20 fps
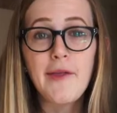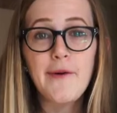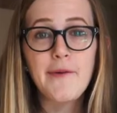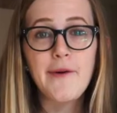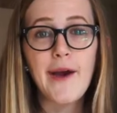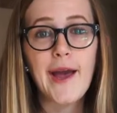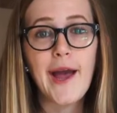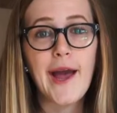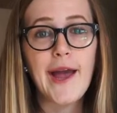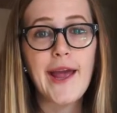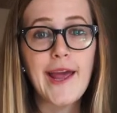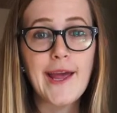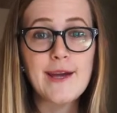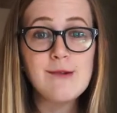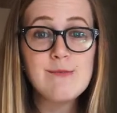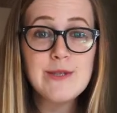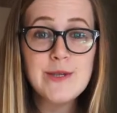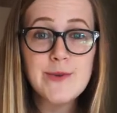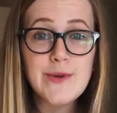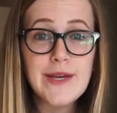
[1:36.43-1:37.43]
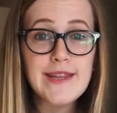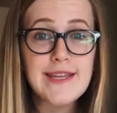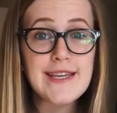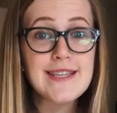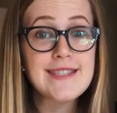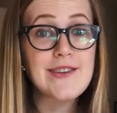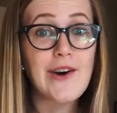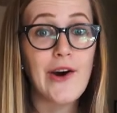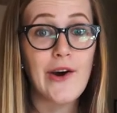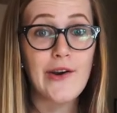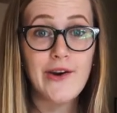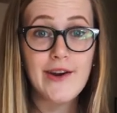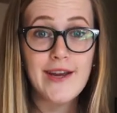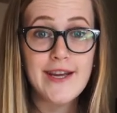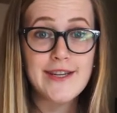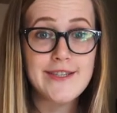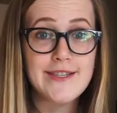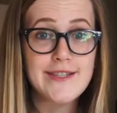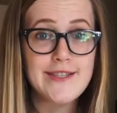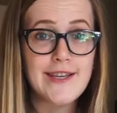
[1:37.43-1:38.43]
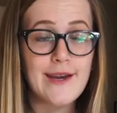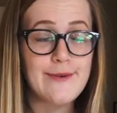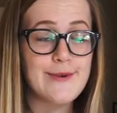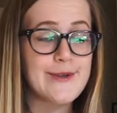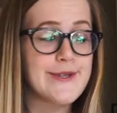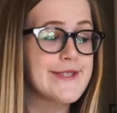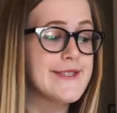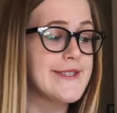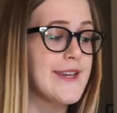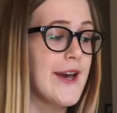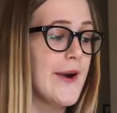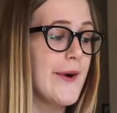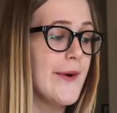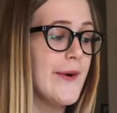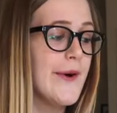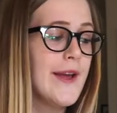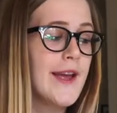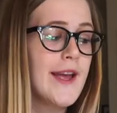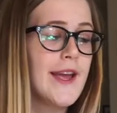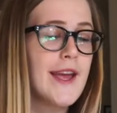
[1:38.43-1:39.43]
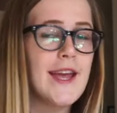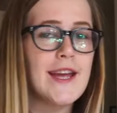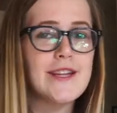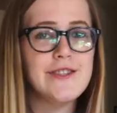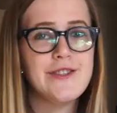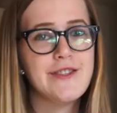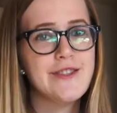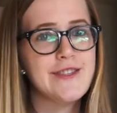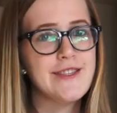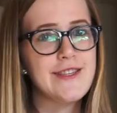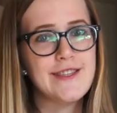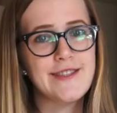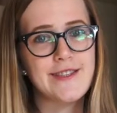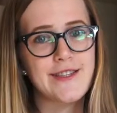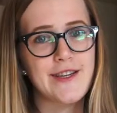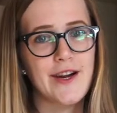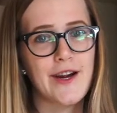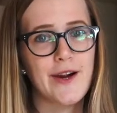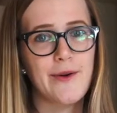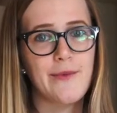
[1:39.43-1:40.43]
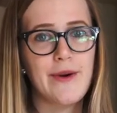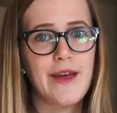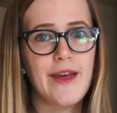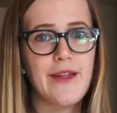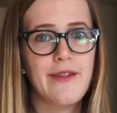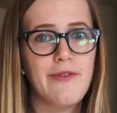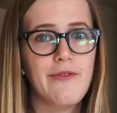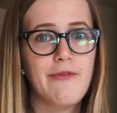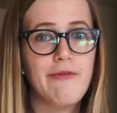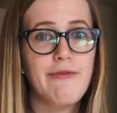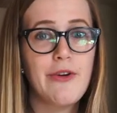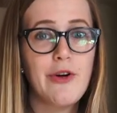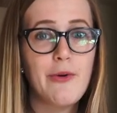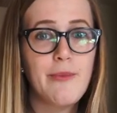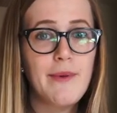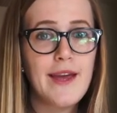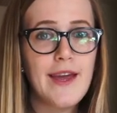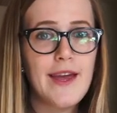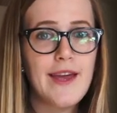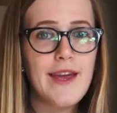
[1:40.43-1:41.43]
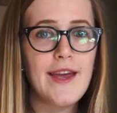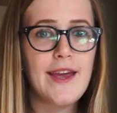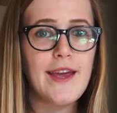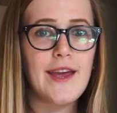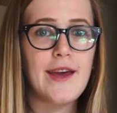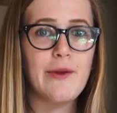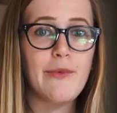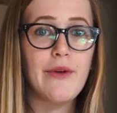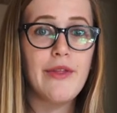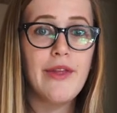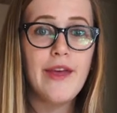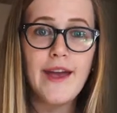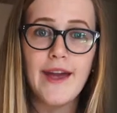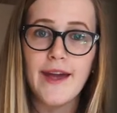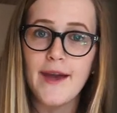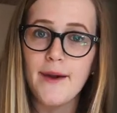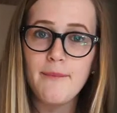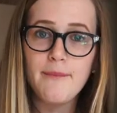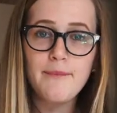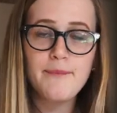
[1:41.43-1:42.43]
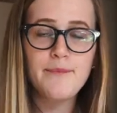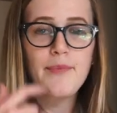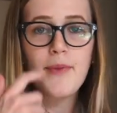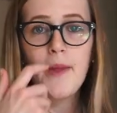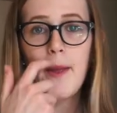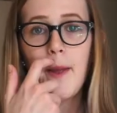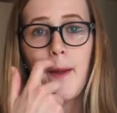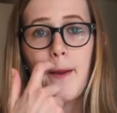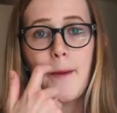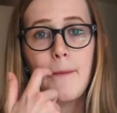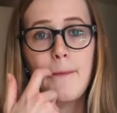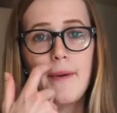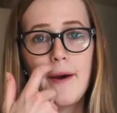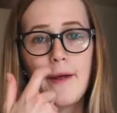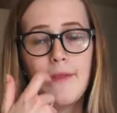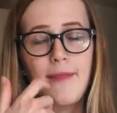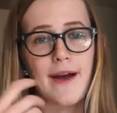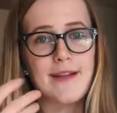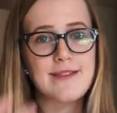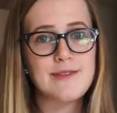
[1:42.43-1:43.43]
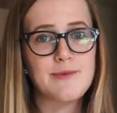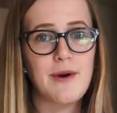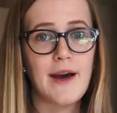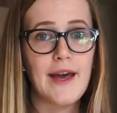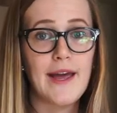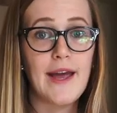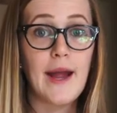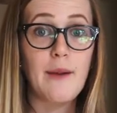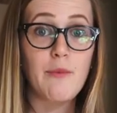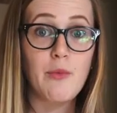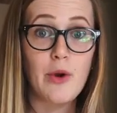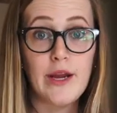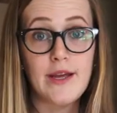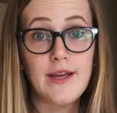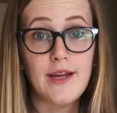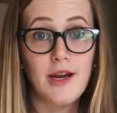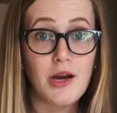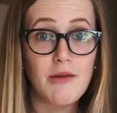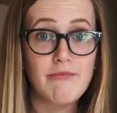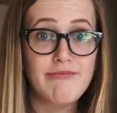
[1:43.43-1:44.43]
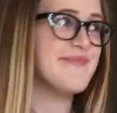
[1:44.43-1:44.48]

the way, I am doing this on our kitchen table, so it's just easier with filming and with him, but that's why I'm right here.